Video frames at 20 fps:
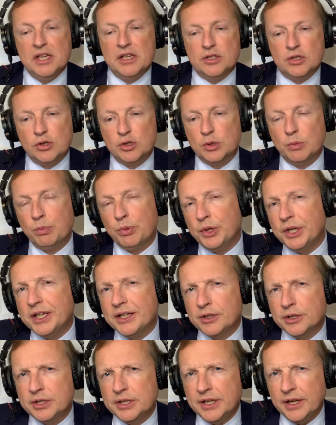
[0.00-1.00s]
So some pretty
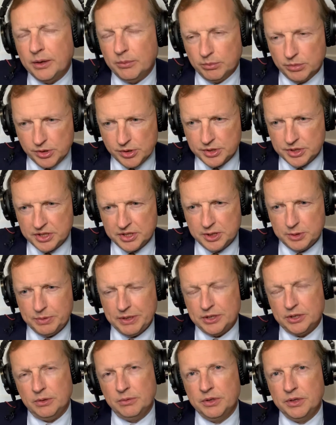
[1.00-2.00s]
good numbers, and
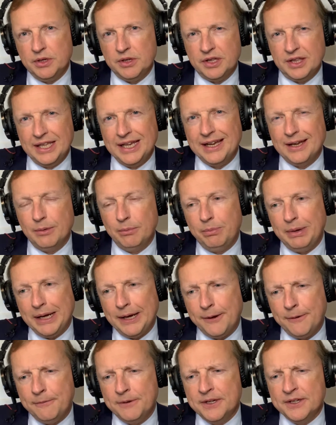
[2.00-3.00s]
especially when you think
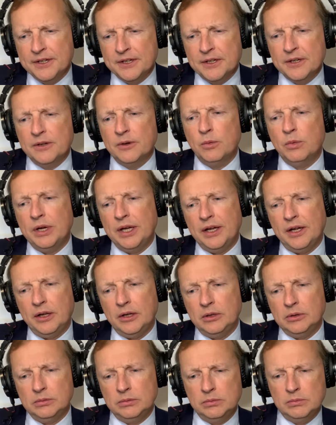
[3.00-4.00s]
about,
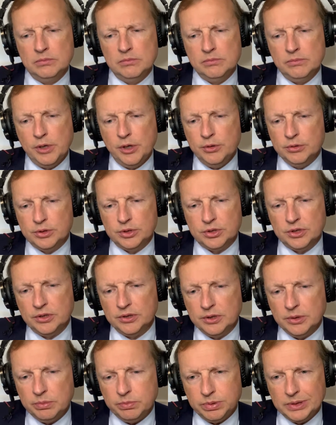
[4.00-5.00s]
well, most of
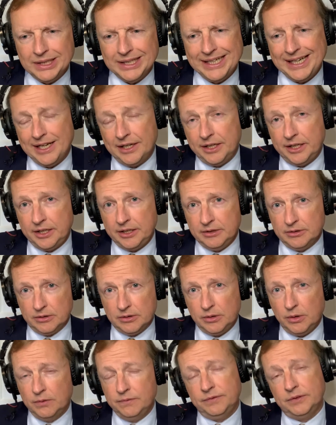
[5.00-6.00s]
the planning,
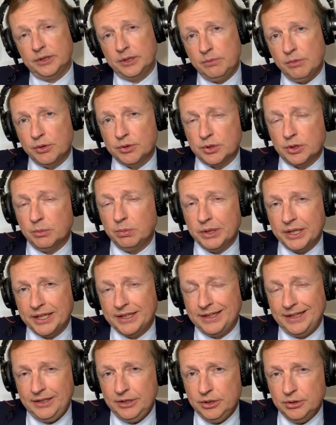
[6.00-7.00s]
or hopefully most of the planning
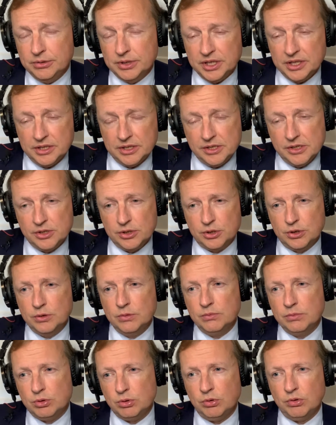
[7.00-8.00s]
that you did,
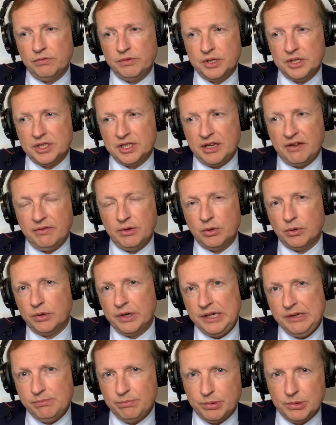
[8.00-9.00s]
assumes sort of a 7 or
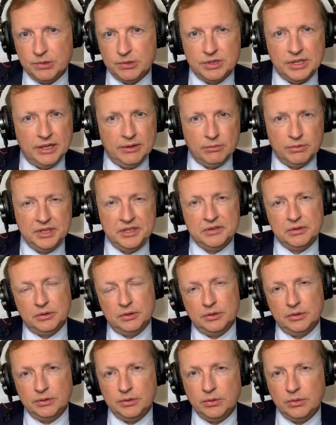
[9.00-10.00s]
8%
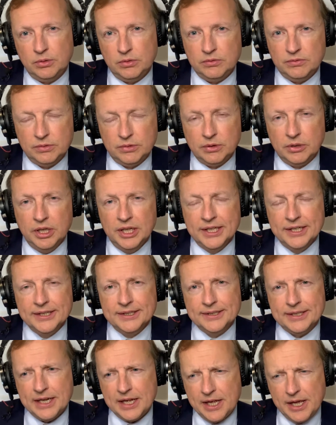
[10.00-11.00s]
return over
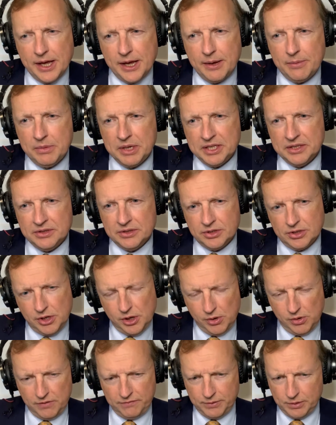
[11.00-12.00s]
time. And
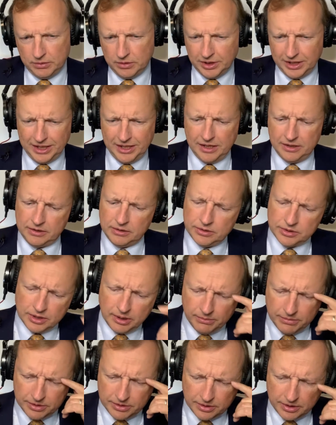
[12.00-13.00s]
so if you're looking at those
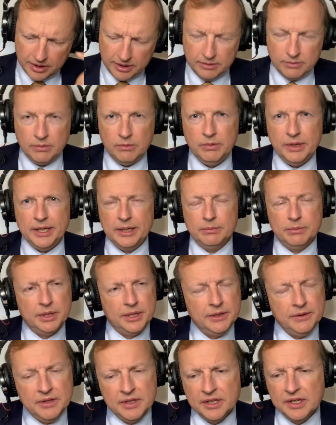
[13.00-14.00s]
numbers, you're thinking, well, wait a
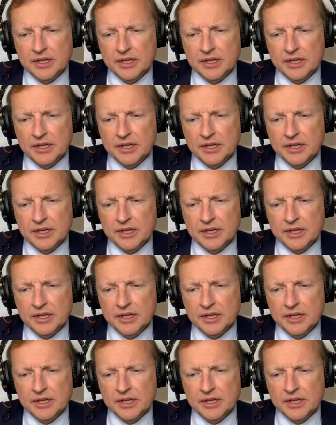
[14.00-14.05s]
minute,